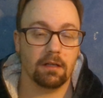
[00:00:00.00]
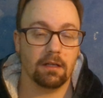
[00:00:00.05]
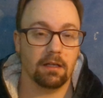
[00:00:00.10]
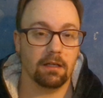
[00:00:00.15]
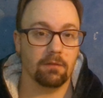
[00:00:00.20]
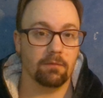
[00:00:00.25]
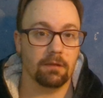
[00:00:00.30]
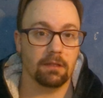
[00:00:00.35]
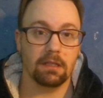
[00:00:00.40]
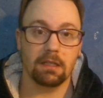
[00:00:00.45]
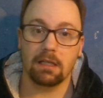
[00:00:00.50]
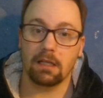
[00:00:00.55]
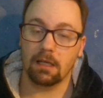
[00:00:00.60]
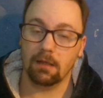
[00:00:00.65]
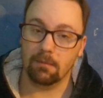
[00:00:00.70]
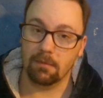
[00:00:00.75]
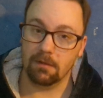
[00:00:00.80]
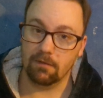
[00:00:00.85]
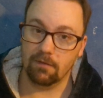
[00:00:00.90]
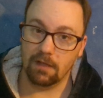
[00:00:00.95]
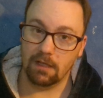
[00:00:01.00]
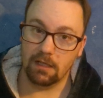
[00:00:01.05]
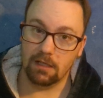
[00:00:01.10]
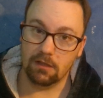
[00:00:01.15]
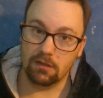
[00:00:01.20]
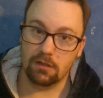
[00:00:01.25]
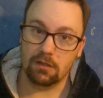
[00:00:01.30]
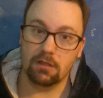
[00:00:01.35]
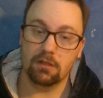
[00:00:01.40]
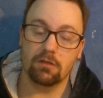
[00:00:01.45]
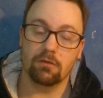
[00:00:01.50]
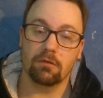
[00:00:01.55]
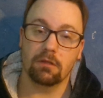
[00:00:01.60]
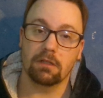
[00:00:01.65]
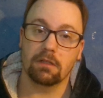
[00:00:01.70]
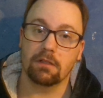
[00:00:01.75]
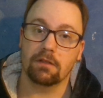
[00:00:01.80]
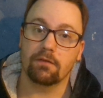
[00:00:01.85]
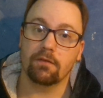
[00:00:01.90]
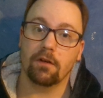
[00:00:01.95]
and when he came of age, he
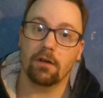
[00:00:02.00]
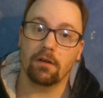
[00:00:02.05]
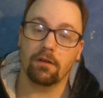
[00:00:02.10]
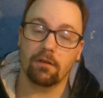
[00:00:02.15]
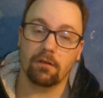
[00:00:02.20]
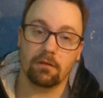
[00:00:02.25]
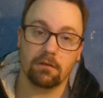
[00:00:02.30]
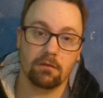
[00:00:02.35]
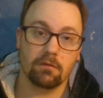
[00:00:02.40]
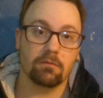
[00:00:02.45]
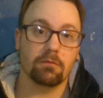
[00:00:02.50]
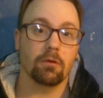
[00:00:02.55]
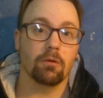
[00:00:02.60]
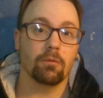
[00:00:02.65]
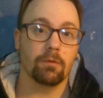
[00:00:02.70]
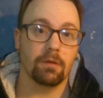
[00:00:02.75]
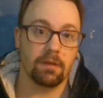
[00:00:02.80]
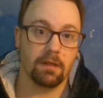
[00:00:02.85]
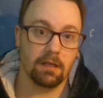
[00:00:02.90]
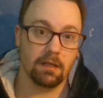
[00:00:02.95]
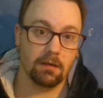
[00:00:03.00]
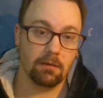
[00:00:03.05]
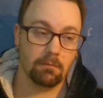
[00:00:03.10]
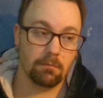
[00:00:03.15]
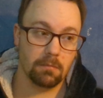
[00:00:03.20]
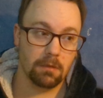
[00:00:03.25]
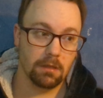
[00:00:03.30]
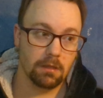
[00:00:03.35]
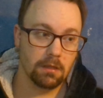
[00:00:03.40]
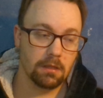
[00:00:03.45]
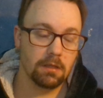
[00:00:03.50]
joined his father, wrote with him.